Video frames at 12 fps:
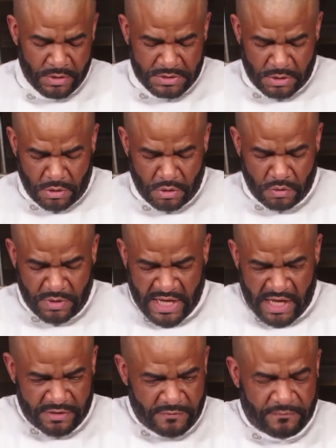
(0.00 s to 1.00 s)
So we
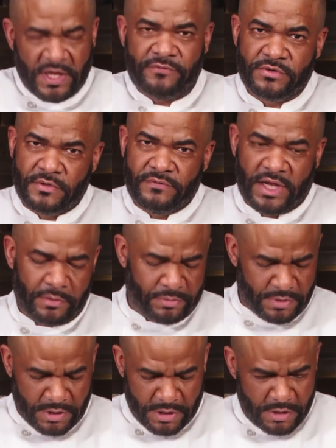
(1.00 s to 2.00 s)
have the flavor
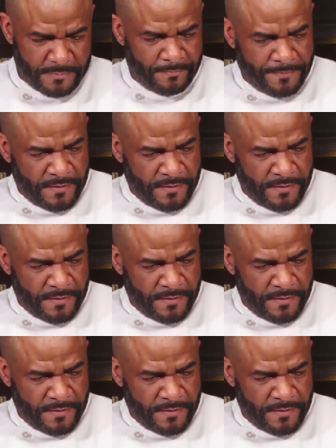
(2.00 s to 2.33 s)
developing here.